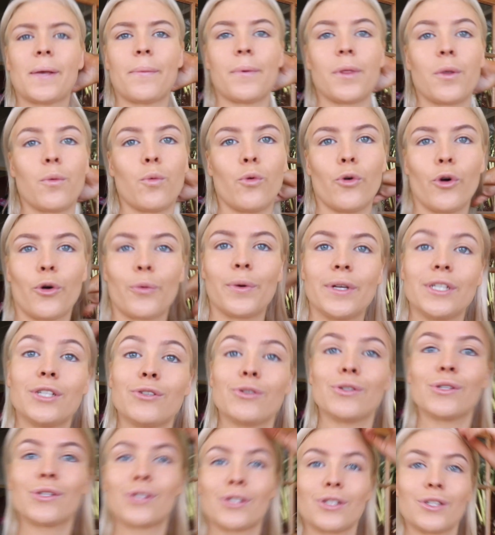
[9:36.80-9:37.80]
some of the walk,
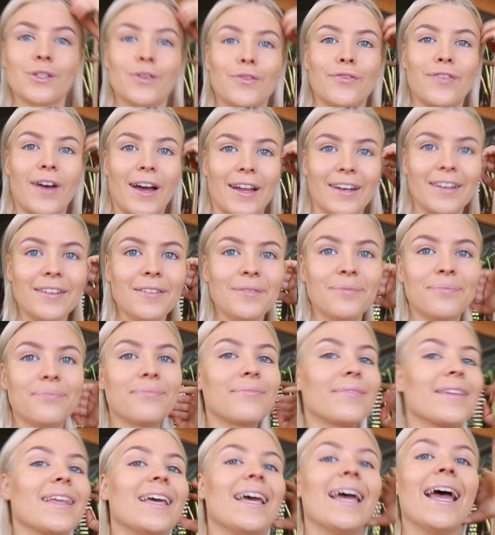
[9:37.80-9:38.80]
which was fun.
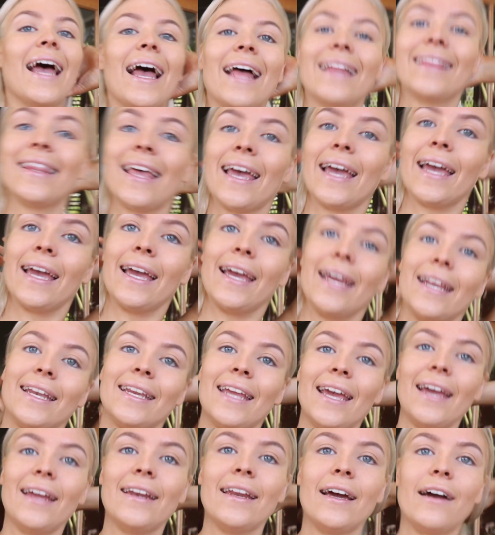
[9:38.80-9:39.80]
And then yeah,